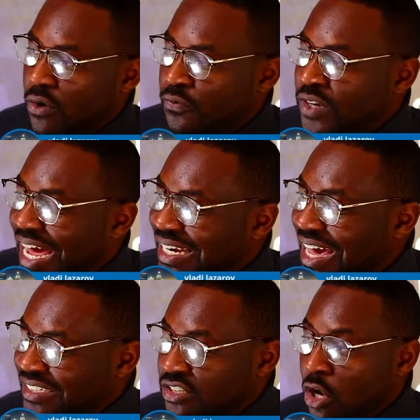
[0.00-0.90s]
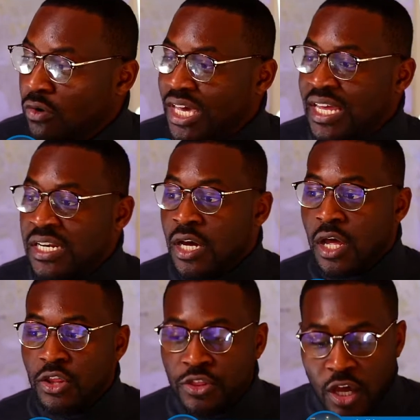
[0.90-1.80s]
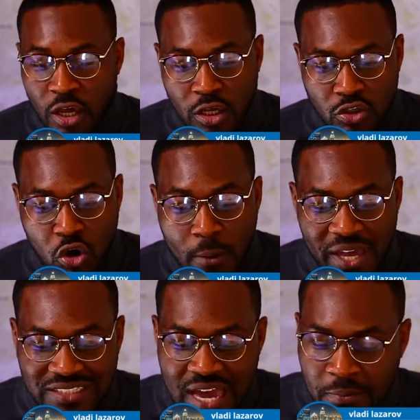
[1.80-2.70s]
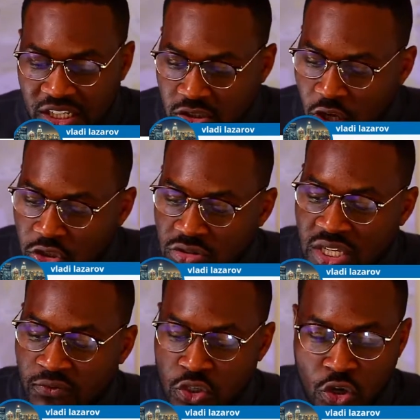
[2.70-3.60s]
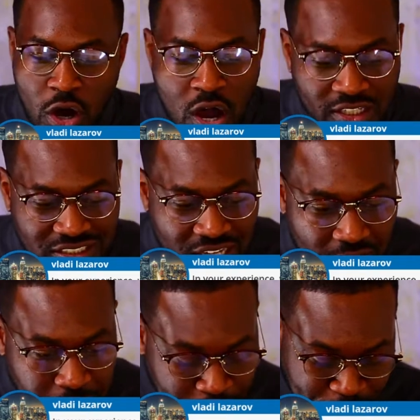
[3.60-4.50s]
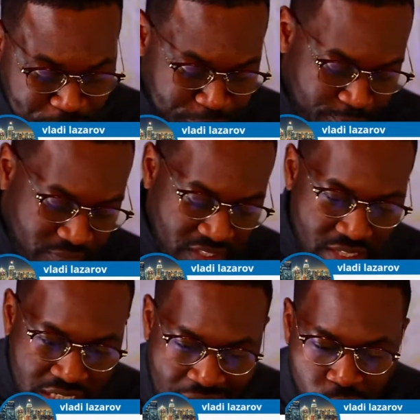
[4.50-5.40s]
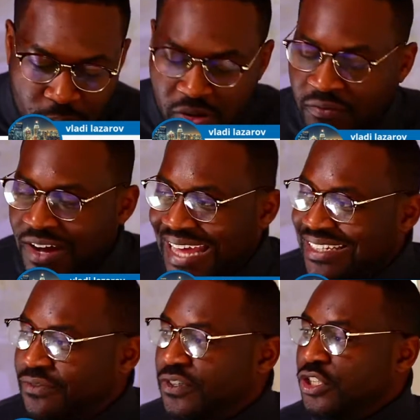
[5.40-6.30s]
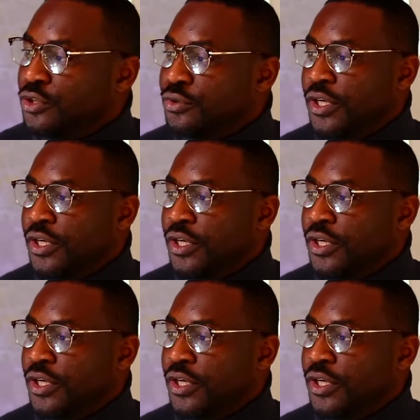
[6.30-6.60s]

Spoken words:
Vlad, let us know in the comments how many stars you give to your answer that we provided for you.